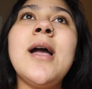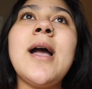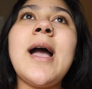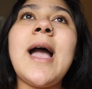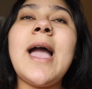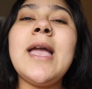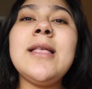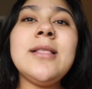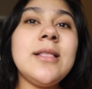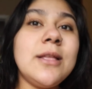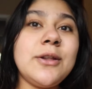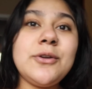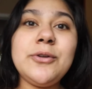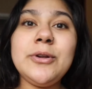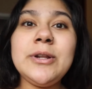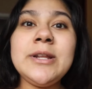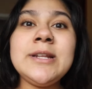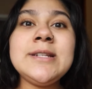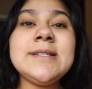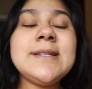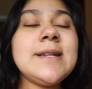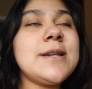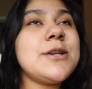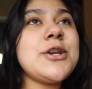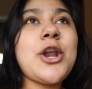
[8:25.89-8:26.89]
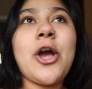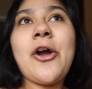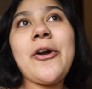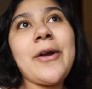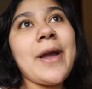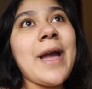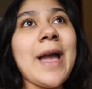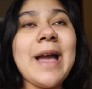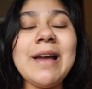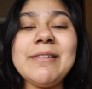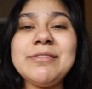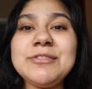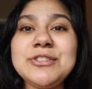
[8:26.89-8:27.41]
I literally did not
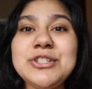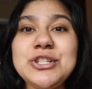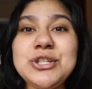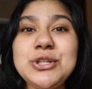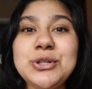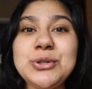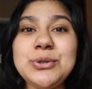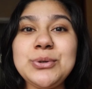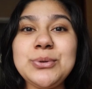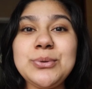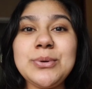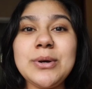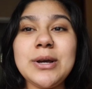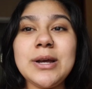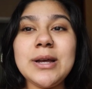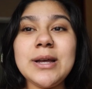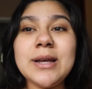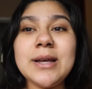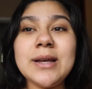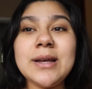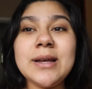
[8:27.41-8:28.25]
have to